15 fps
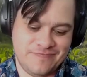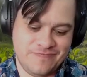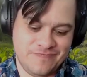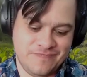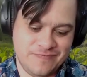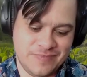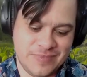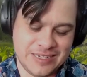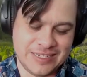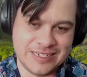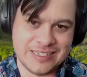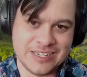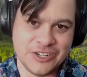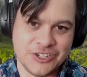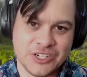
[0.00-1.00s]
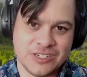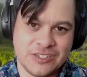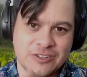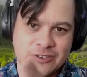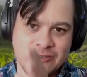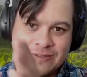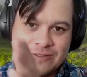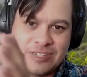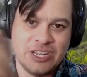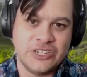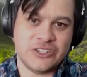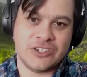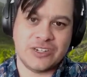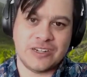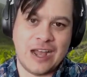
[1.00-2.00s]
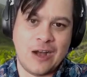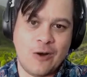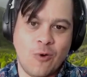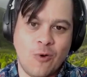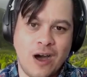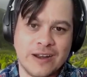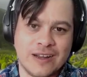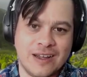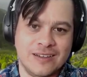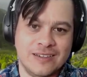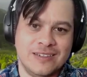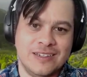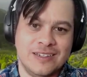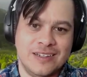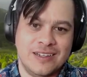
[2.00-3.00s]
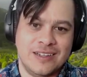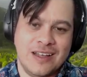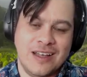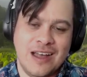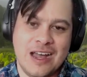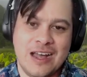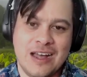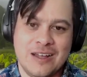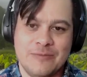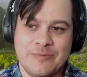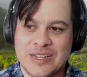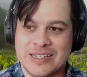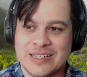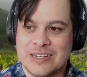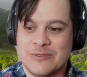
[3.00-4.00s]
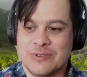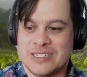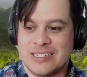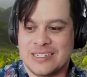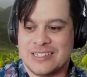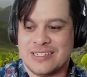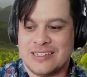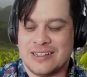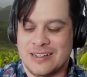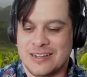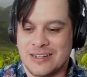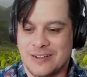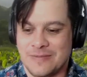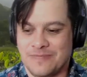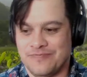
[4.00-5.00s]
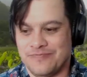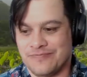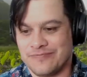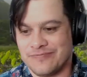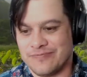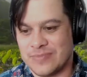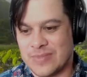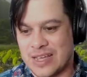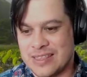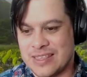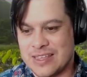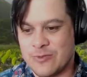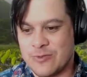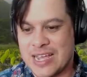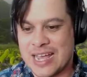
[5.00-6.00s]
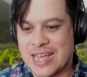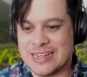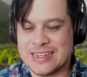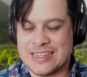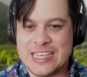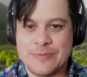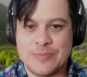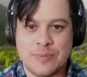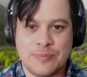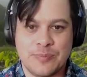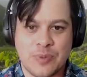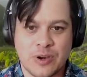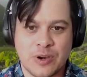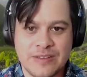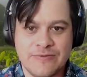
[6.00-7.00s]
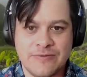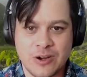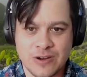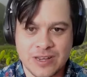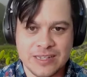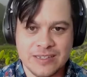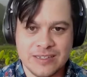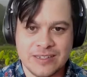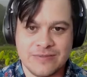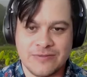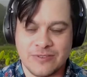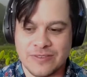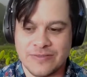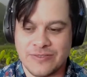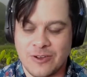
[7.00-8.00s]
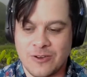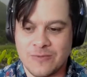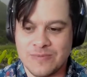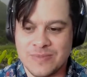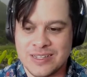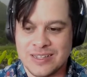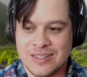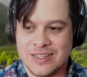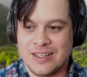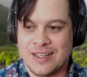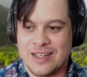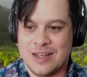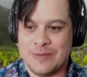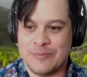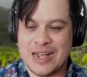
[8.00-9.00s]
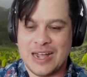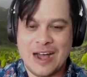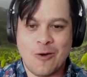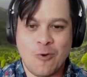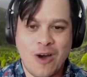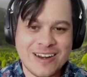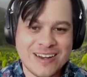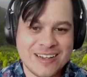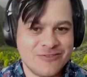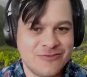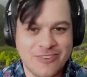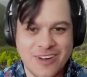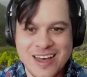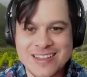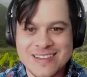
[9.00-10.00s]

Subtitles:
decision to ditch Awana because it was just, I think we had to keep it pretty focused for the film. But Awana is fun.